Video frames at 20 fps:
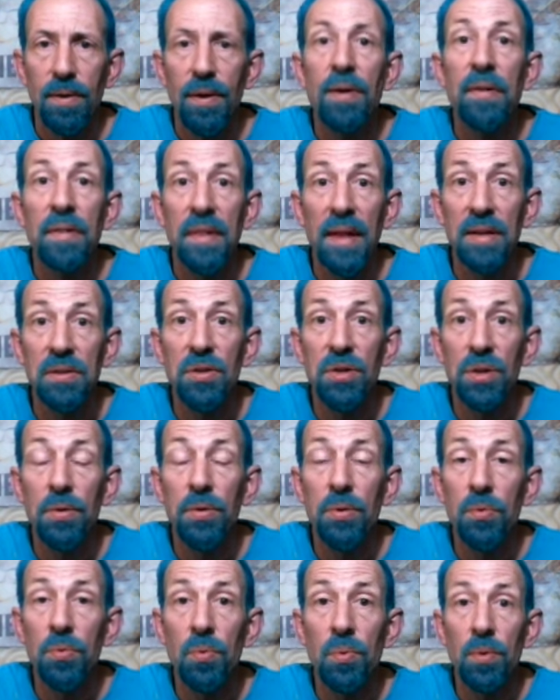that
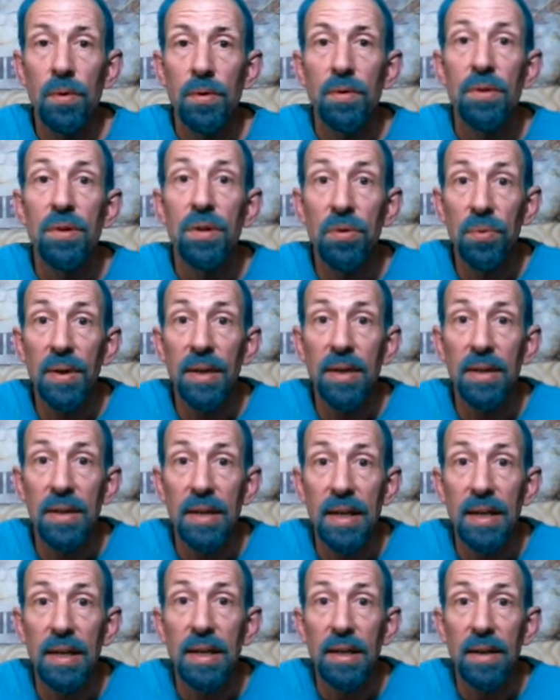you do
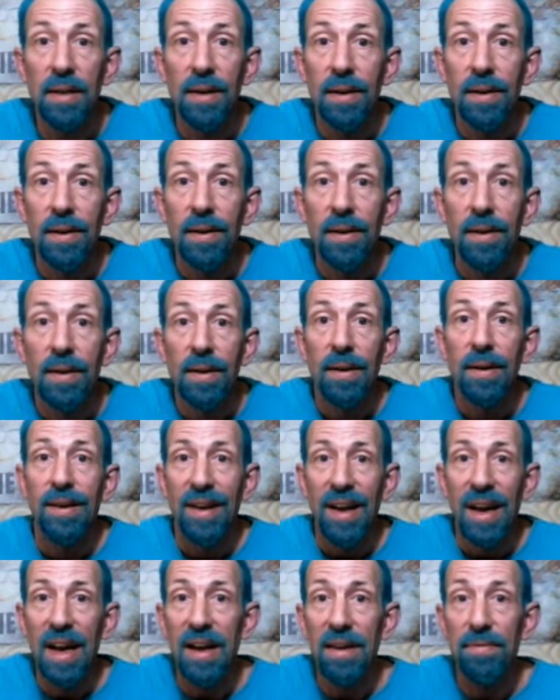indeed
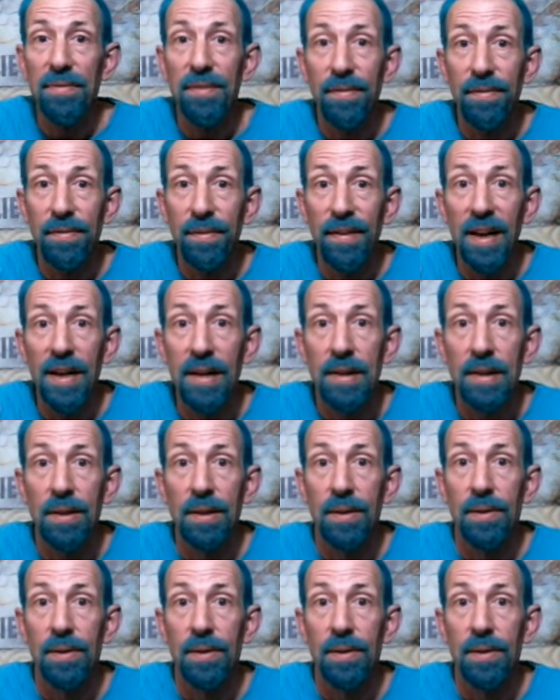have the faith.